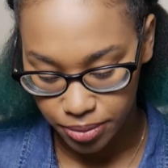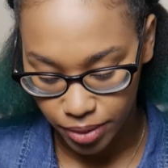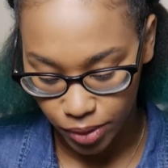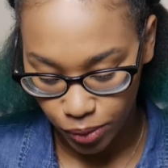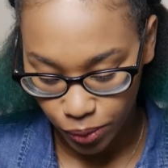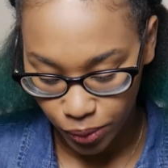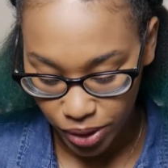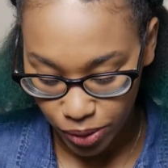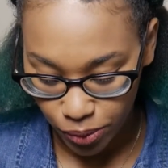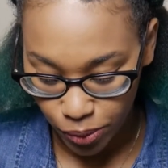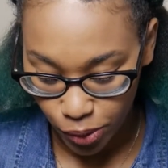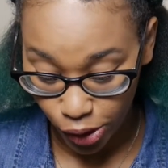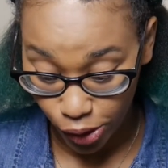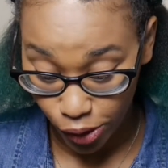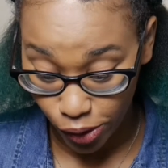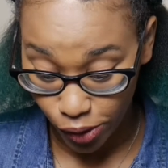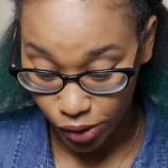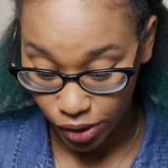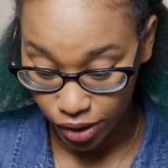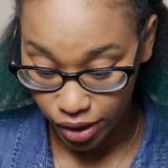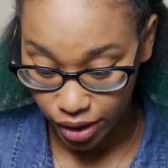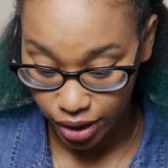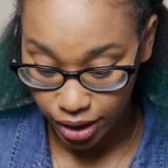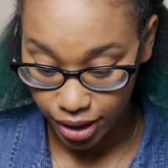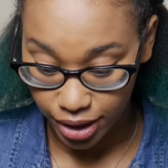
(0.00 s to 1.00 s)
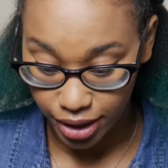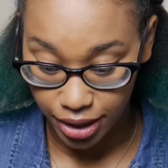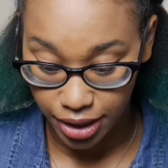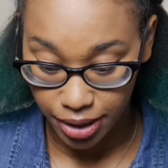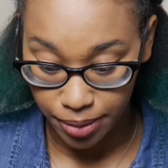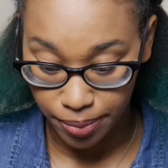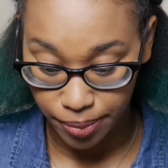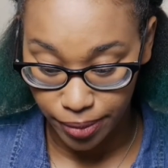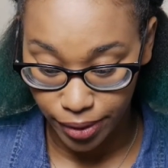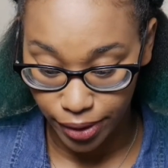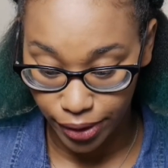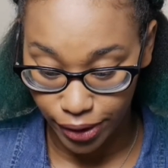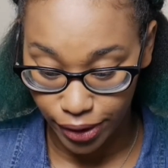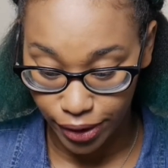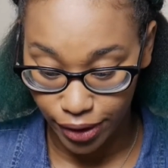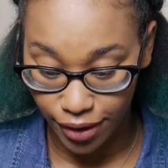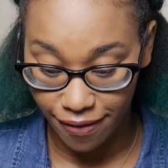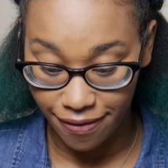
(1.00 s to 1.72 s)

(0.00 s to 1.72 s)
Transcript: we were on number